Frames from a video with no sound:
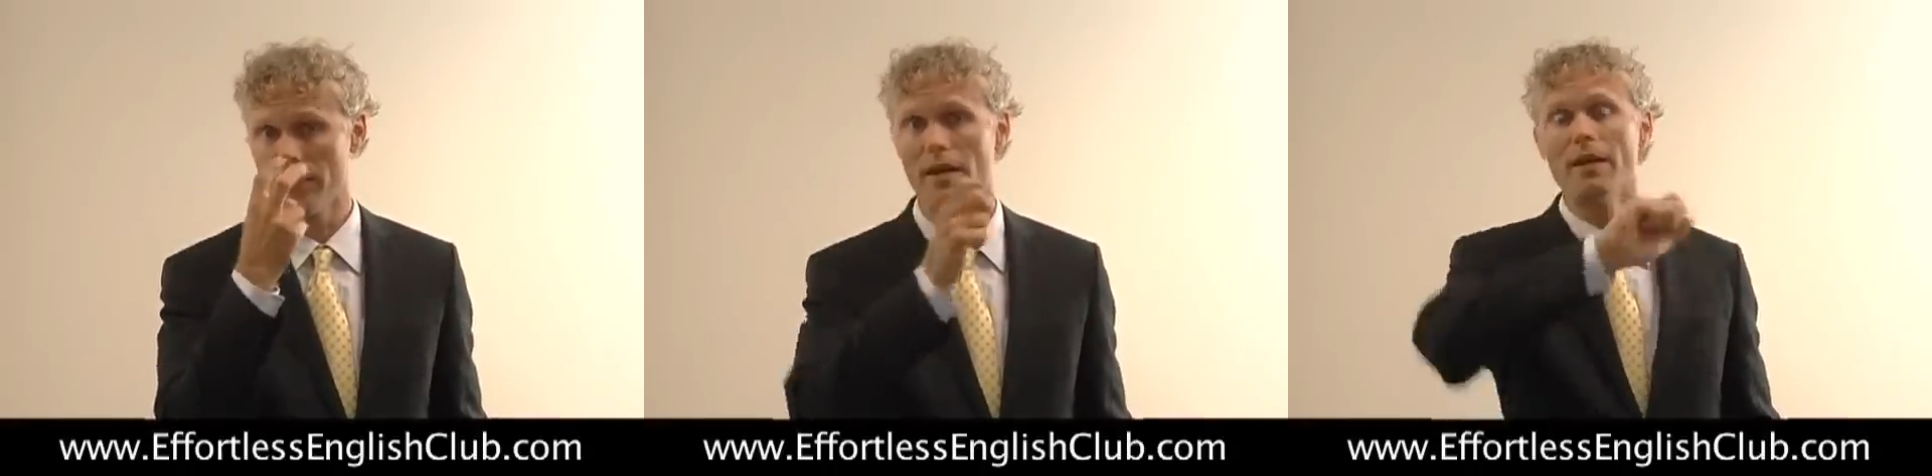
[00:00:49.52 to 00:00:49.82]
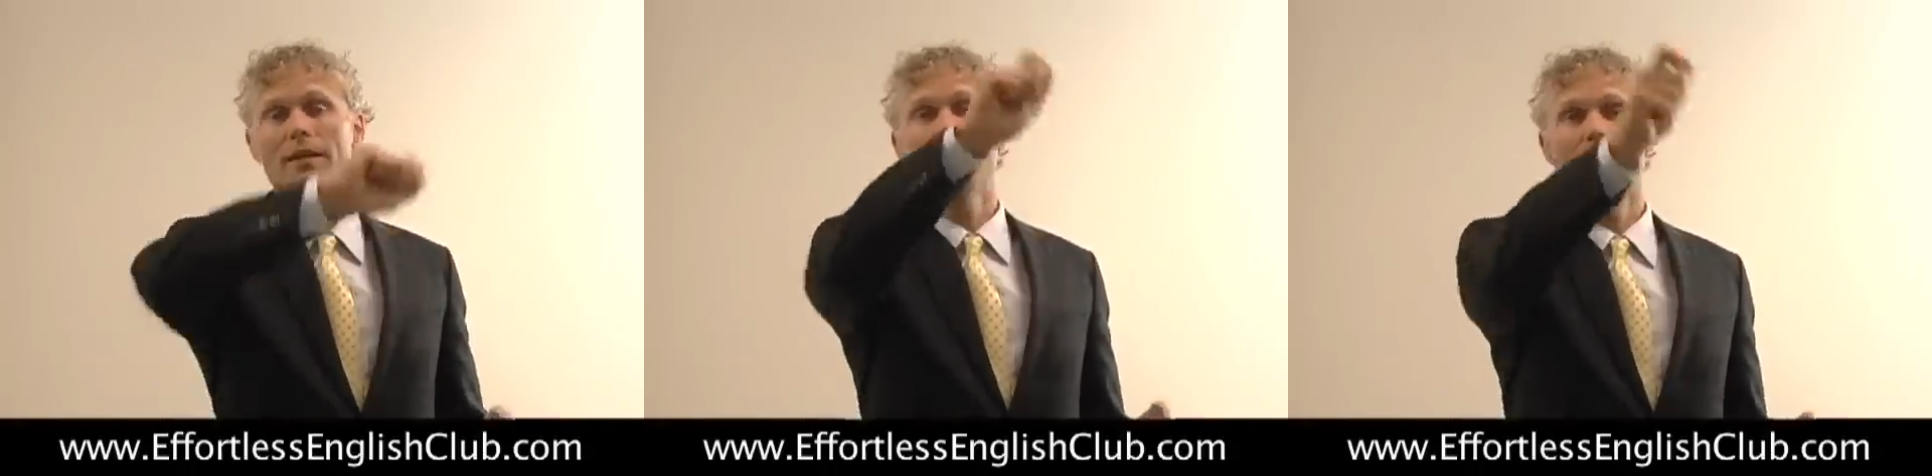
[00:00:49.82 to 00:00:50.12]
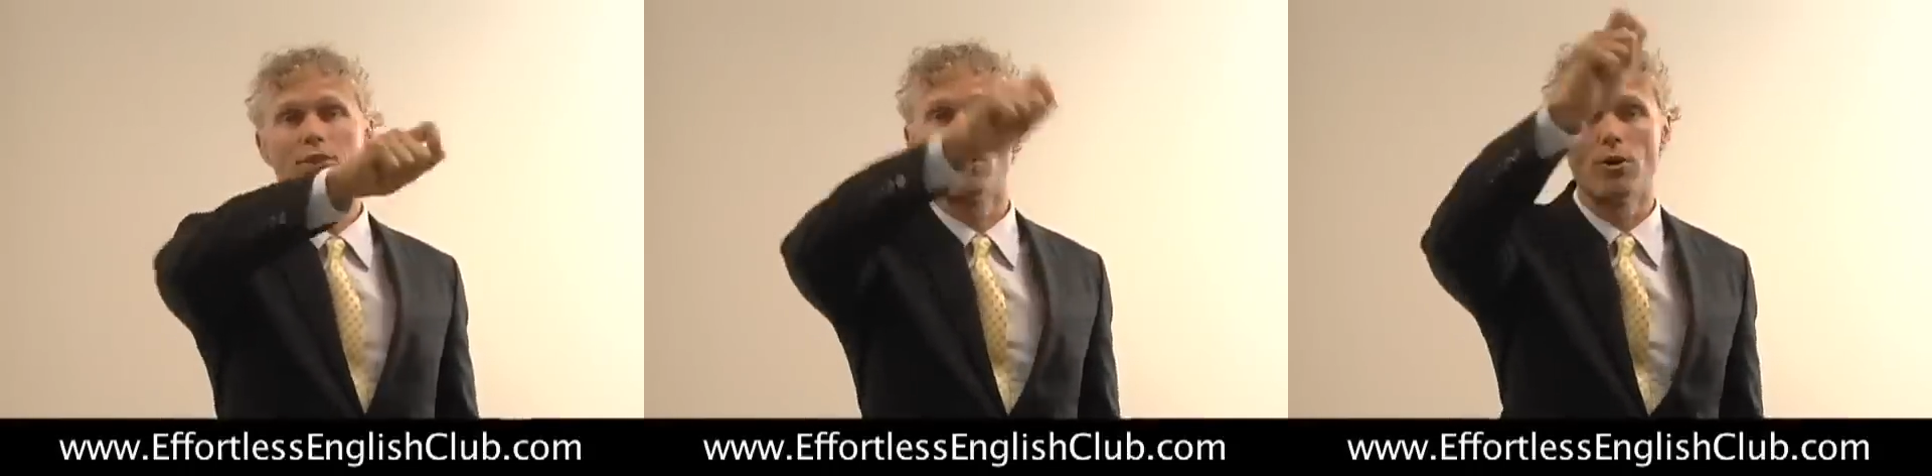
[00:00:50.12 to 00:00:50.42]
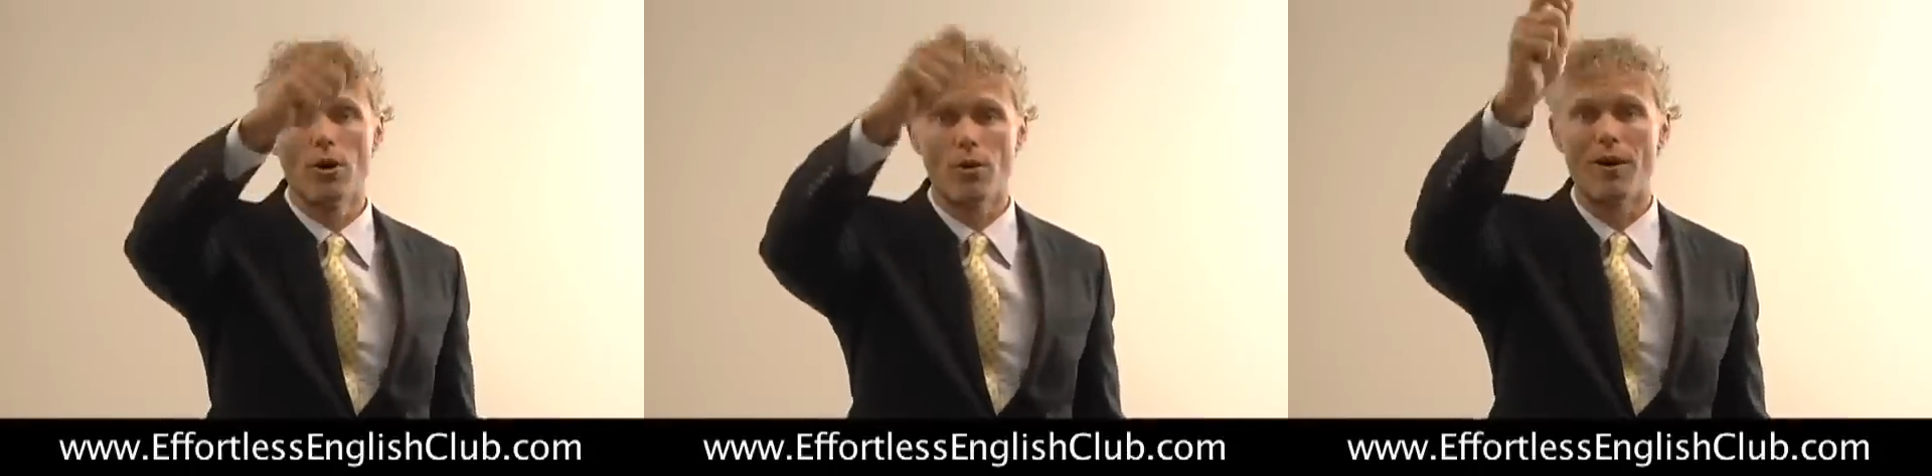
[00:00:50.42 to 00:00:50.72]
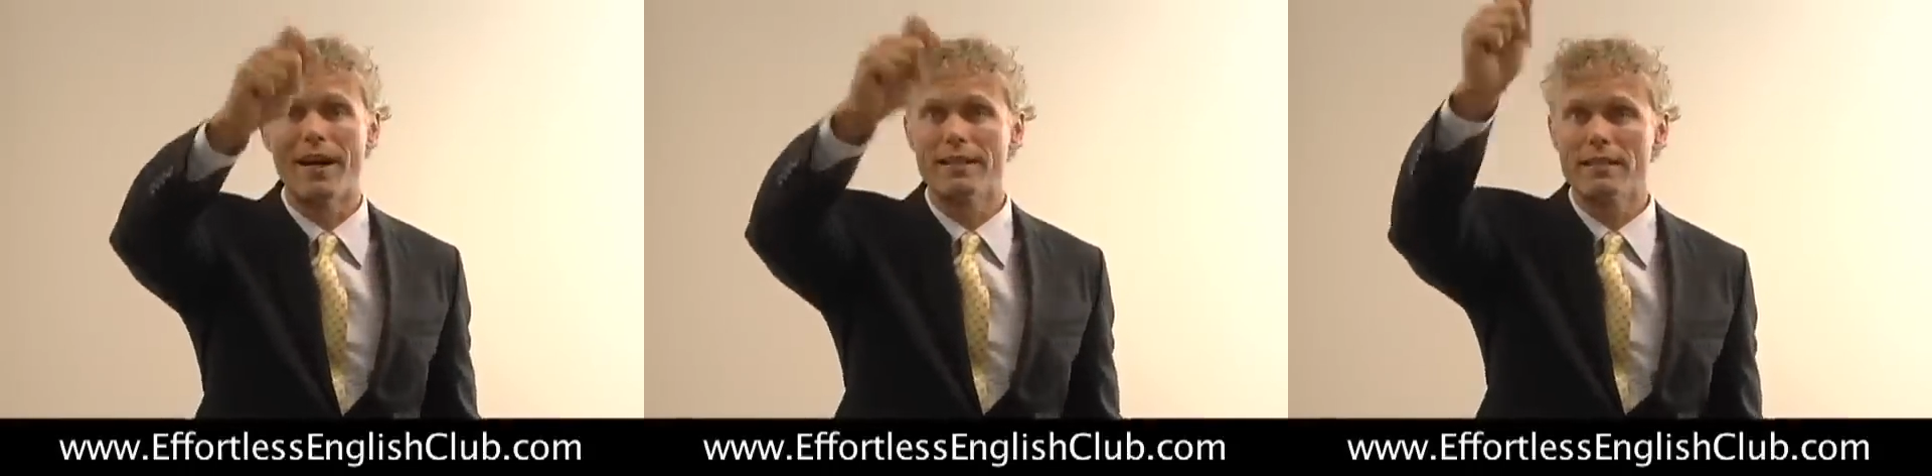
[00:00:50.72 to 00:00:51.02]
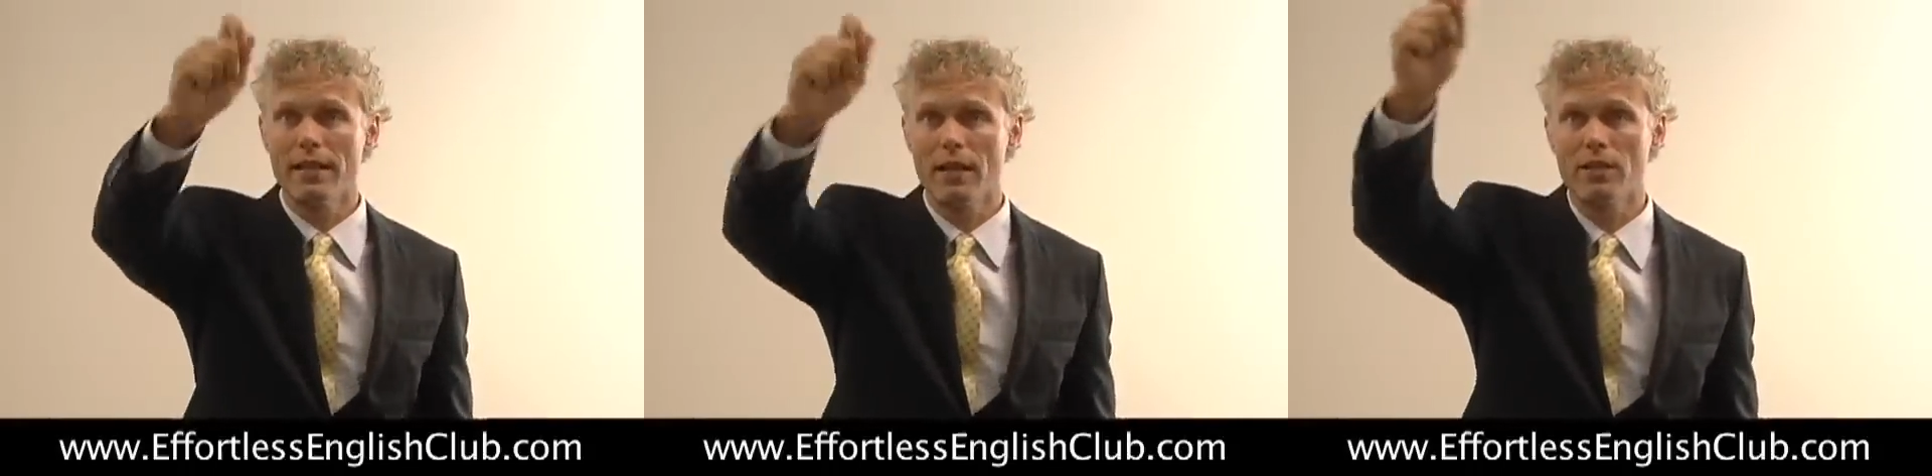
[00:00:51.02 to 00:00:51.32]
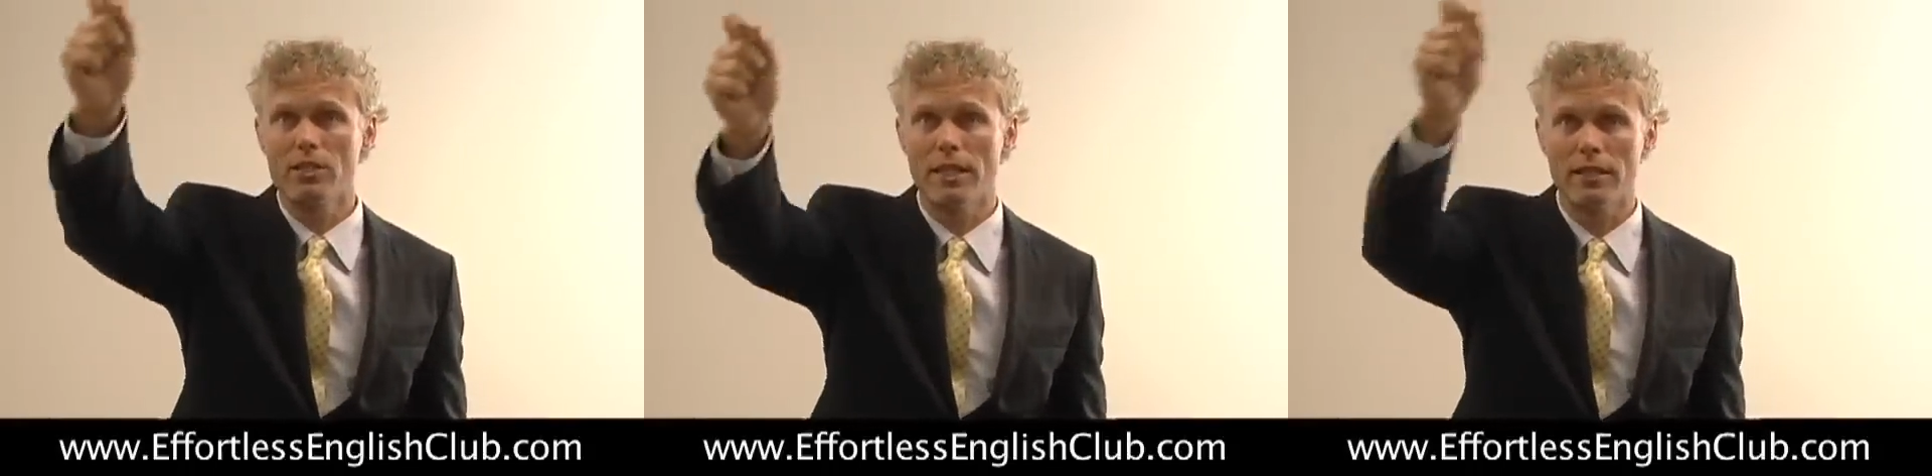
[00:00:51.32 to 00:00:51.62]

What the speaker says: Right? The teacher writes English